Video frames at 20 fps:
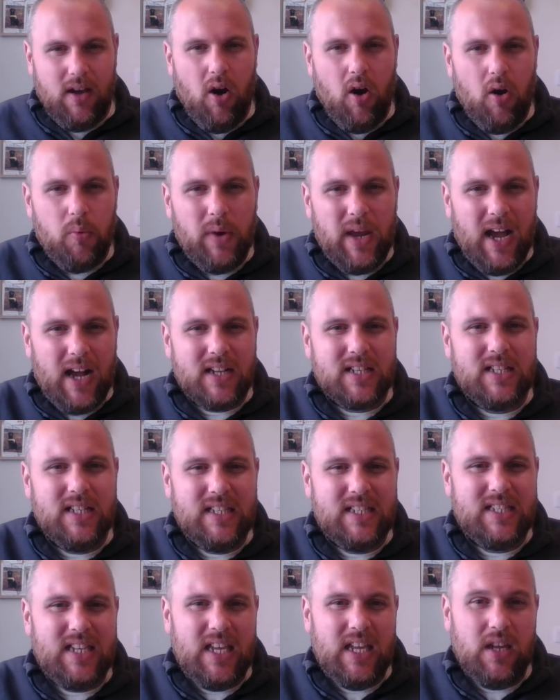Are we actually
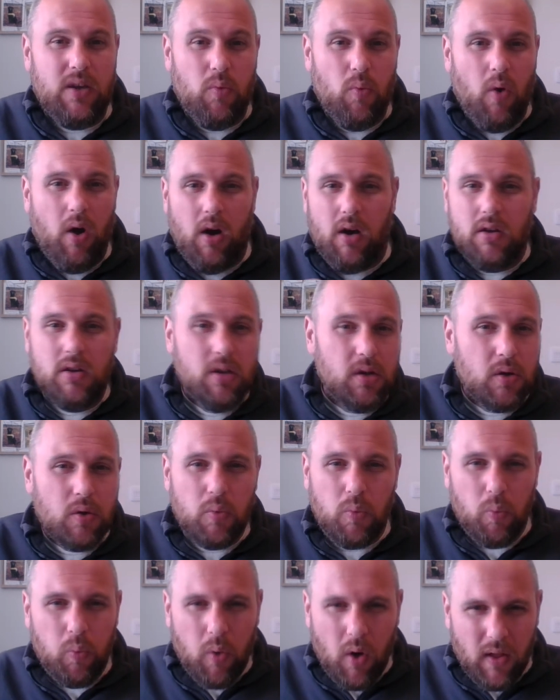seeing
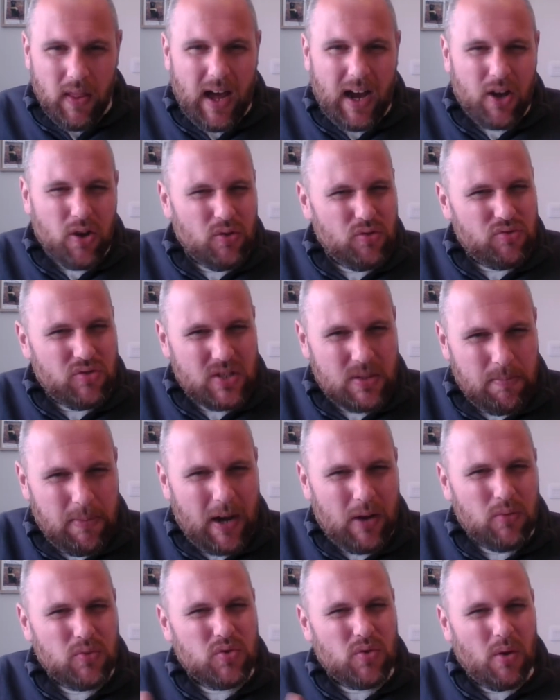what that country is
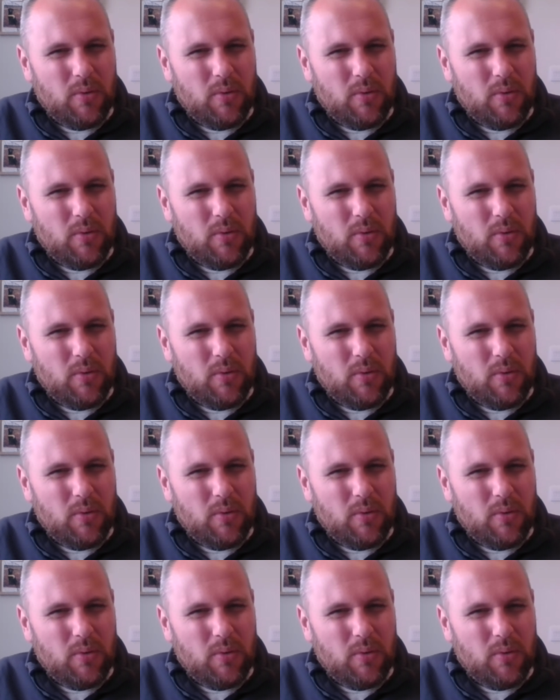about,